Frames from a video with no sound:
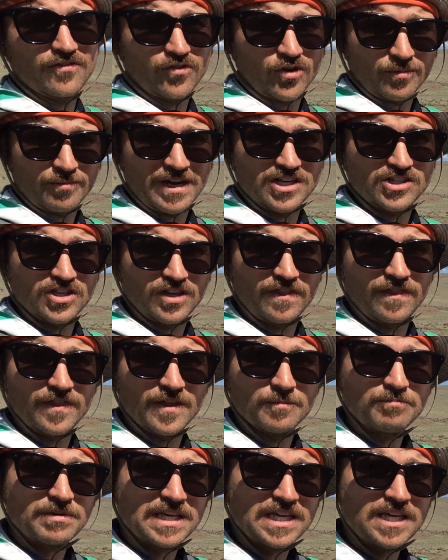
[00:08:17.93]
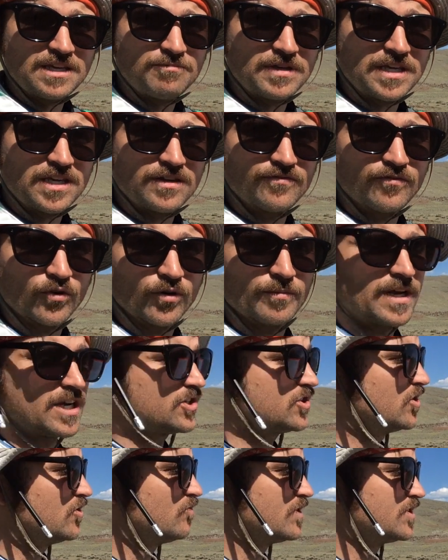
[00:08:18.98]
Formation, the PP
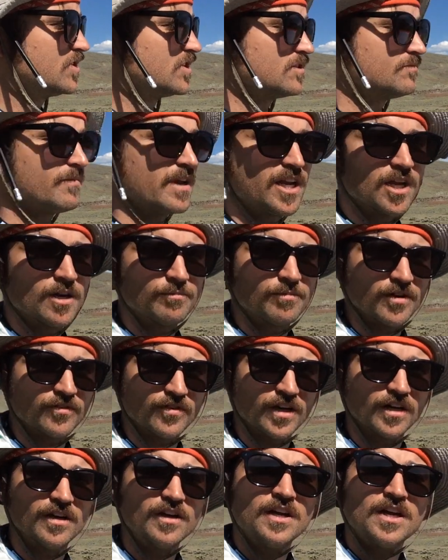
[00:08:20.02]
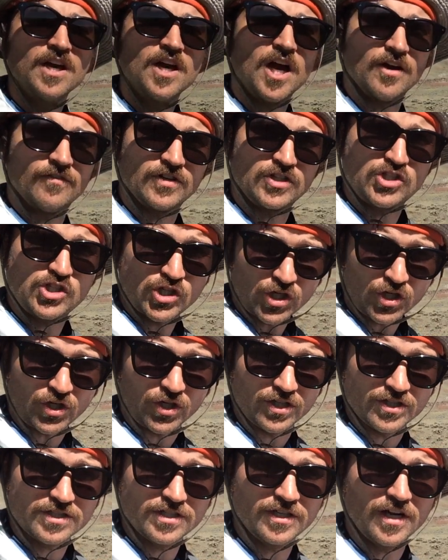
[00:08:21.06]
Formation, which is made up of a
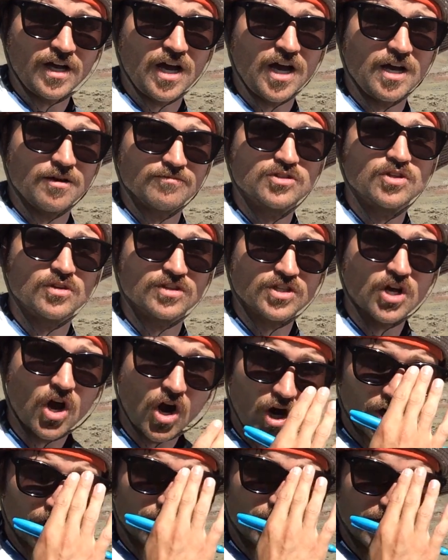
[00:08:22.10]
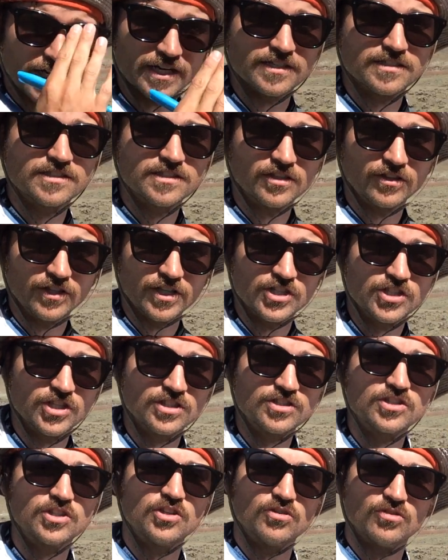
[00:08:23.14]
chert. So it's hard and it's
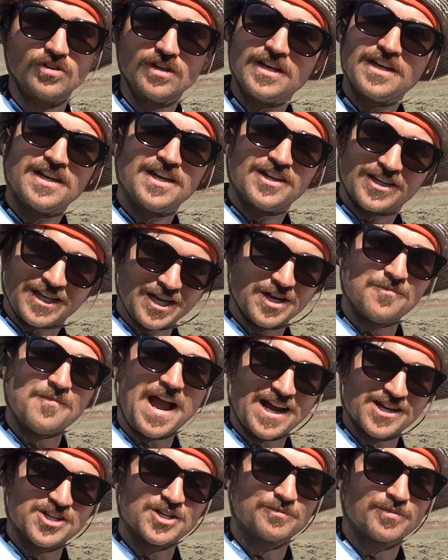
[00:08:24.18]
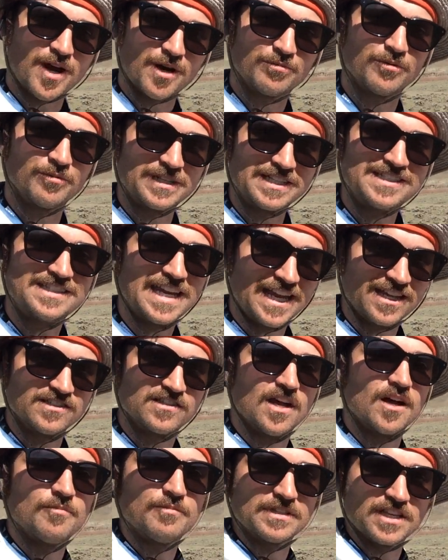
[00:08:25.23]
siliceous. You can imagine it probably stands
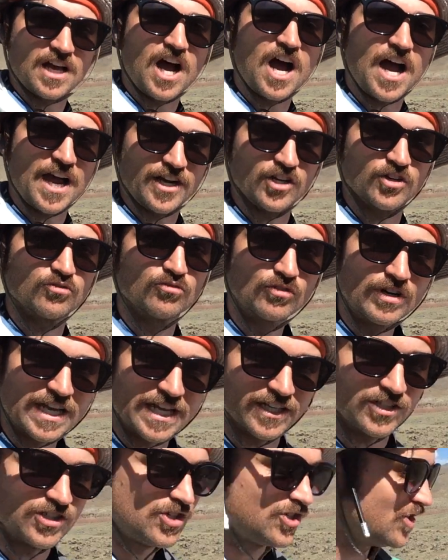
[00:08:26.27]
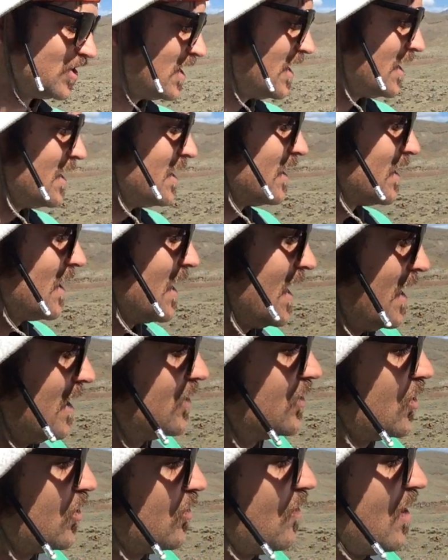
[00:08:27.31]
up as a higher ridge. Okay,
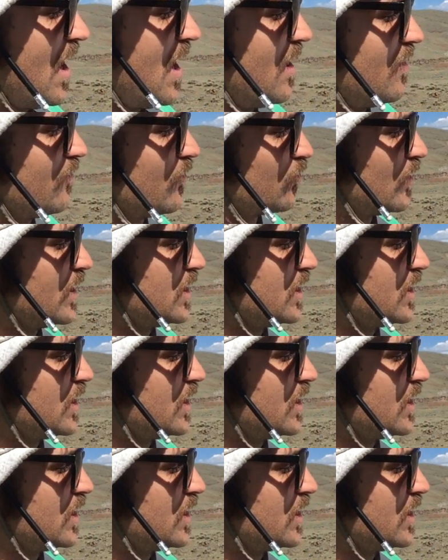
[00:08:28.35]
so you have